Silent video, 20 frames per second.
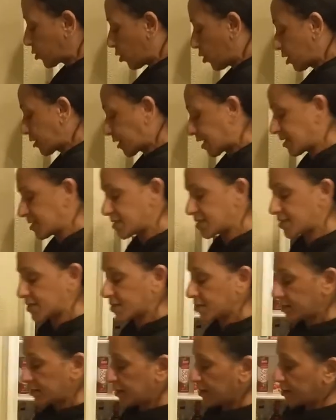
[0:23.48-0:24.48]

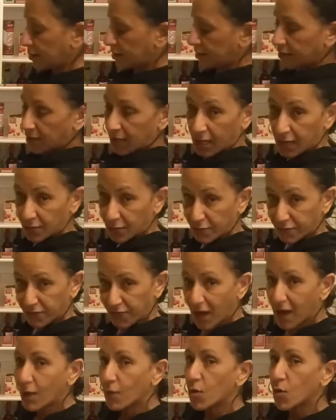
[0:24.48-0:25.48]
tortas, on the
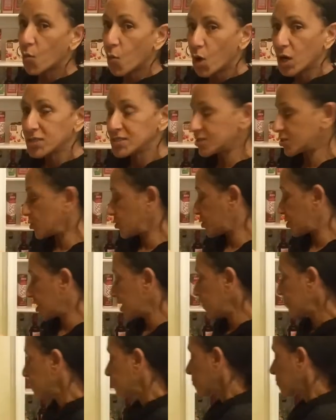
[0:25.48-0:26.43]
flour ones, you see?